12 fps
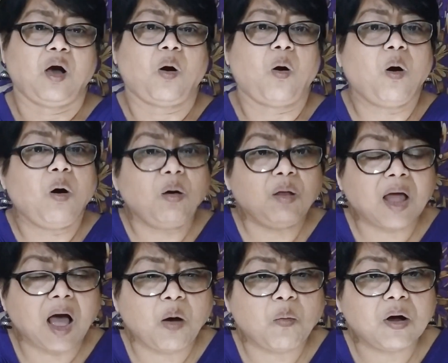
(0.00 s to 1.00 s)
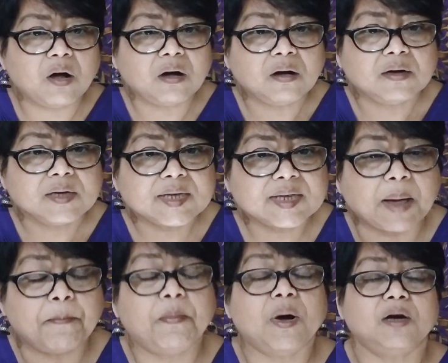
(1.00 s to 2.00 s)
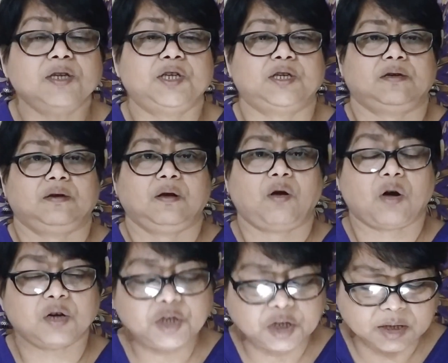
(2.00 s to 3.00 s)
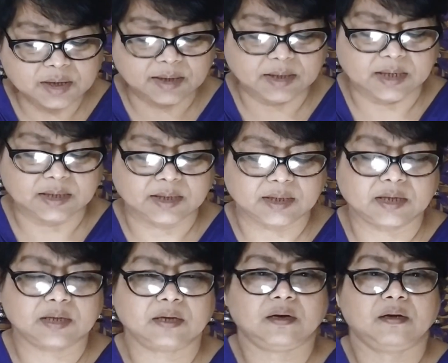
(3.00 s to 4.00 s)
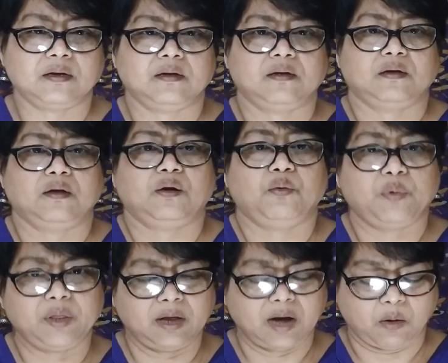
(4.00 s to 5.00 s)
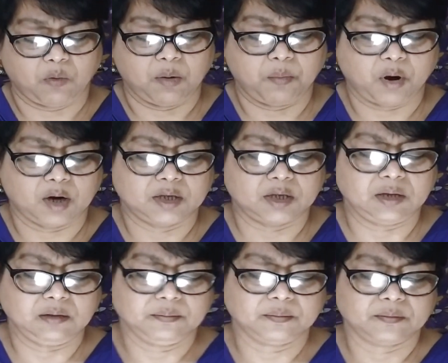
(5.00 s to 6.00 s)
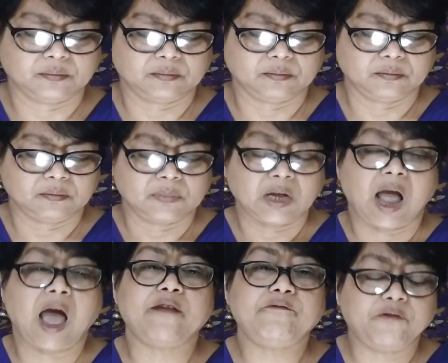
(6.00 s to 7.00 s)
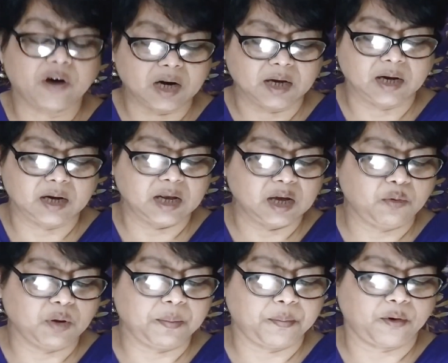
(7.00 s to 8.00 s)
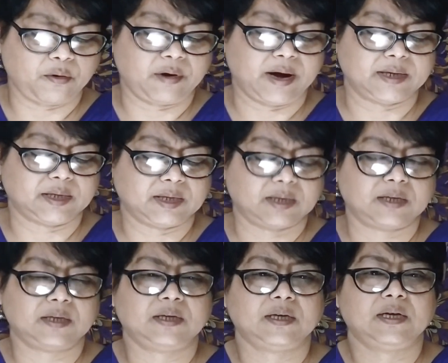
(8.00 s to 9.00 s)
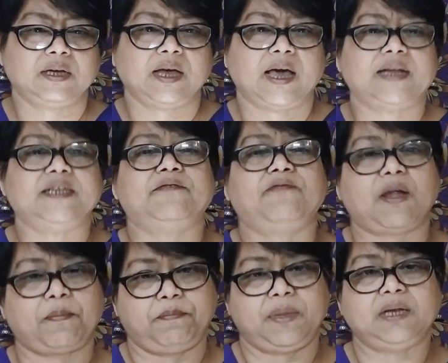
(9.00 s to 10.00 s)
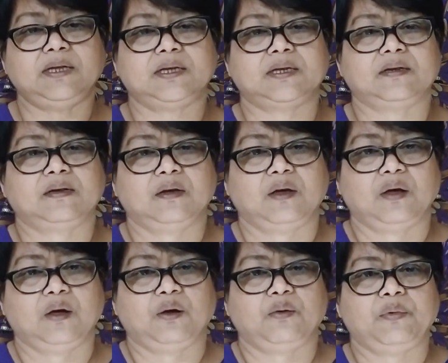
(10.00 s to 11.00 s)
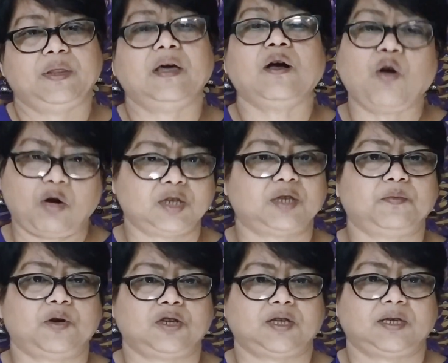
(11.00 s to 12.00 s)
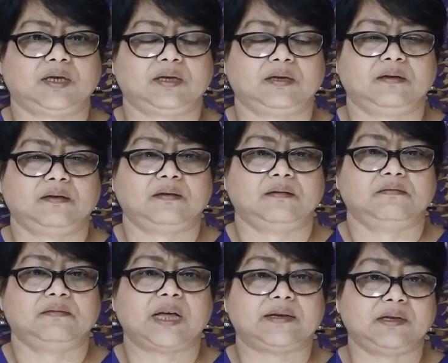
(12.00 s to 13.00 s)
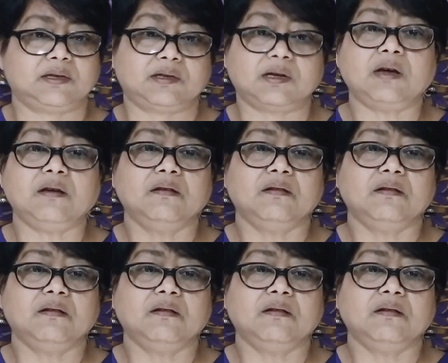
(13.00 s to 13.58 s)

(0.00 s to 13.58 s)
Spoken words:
all our submerged consciousness within our body and work in equal progress and development with the cosmos, that is the